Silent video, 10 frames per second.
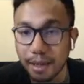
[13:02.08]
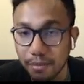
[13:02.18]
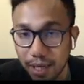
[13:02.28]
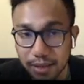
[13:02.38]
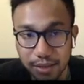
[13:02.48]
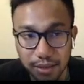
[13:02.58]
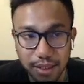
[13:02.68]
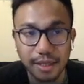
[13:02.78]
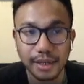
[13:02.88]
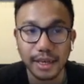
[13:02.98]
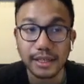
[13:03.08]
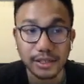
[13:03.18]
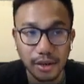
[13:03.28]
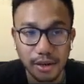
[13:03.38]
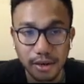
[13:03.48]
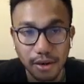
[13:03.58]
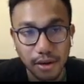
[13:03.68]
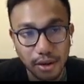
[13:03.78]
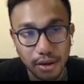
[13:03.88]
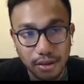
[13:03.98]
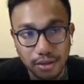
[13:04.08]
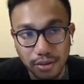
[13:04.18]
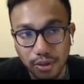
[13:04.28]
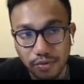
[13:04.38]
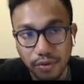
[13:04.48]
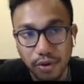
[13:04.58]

based. Think Kickstarter. So if you've gone